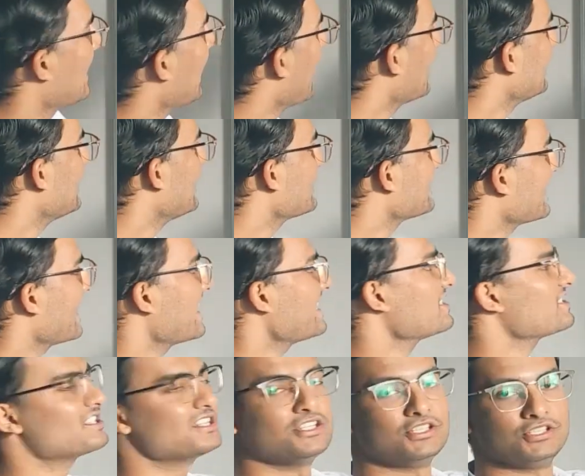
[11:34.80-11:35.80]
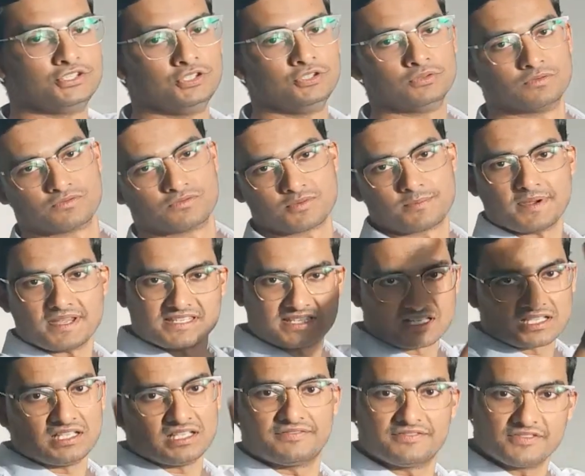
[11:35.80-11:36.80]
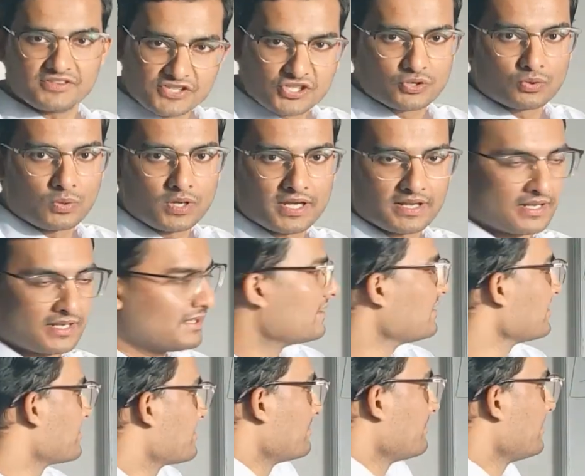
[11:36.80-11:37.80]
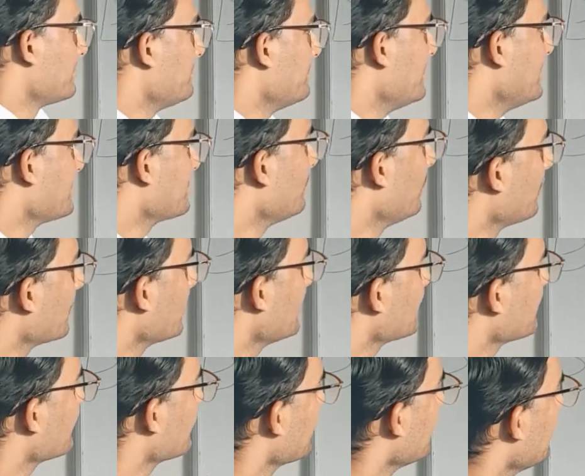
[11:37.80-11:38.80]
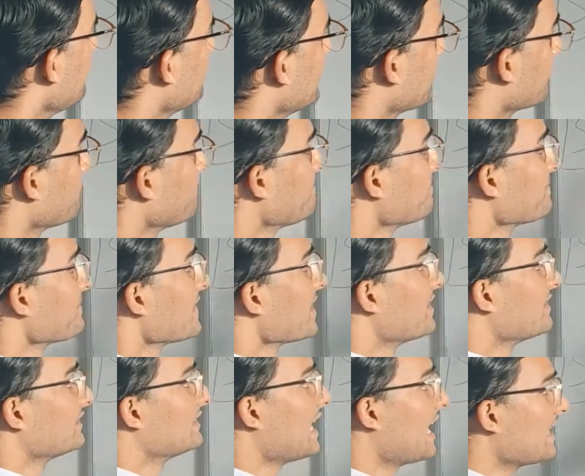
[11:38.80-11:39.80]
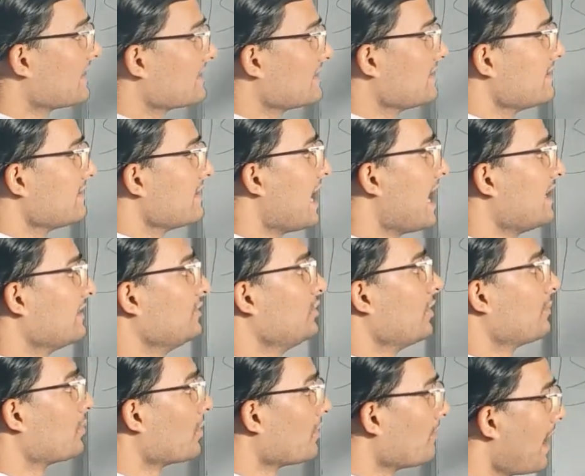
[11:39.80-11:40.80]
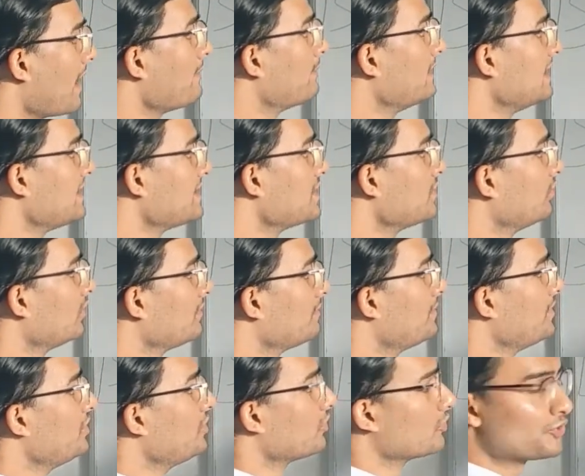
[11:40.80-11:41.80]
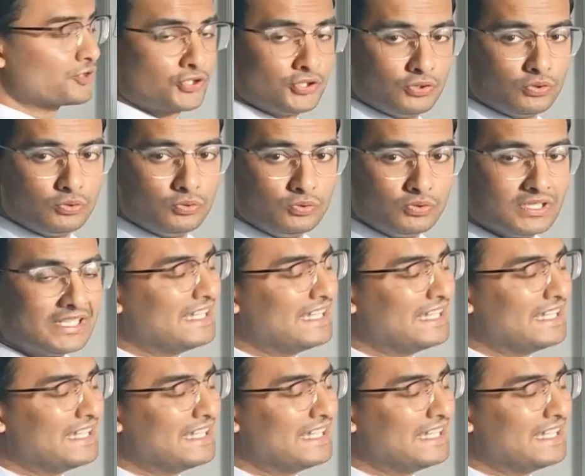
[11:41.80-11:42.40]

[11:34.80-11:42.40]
and there's SDU. So basically, if you square it, it means more or less the same thing. That, and your probability would be your 2